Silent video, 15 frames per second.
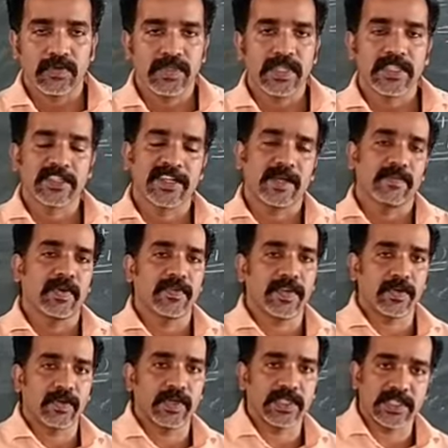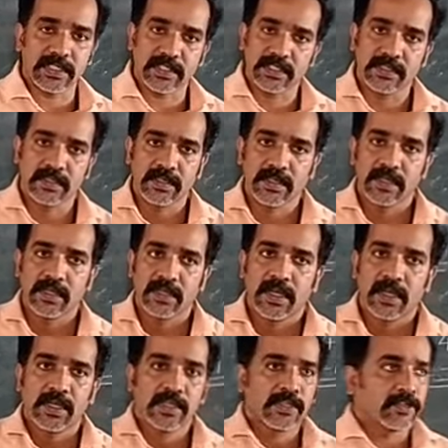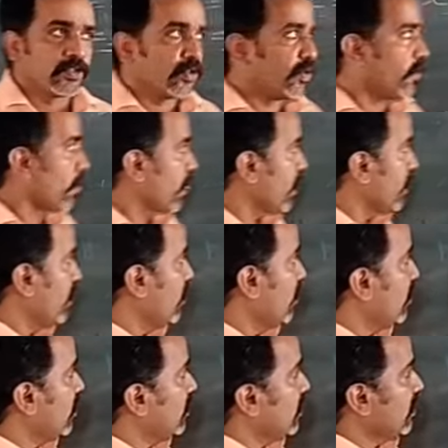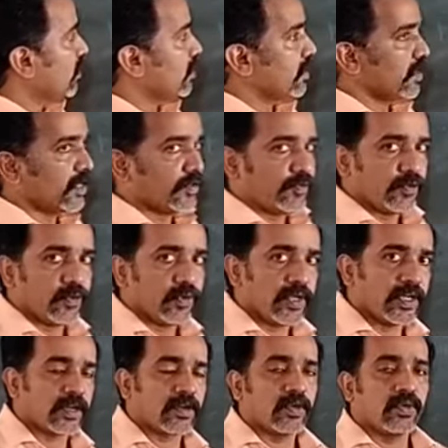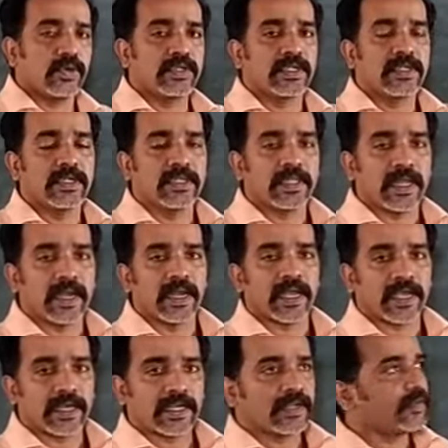this type of equations. So if you include the negative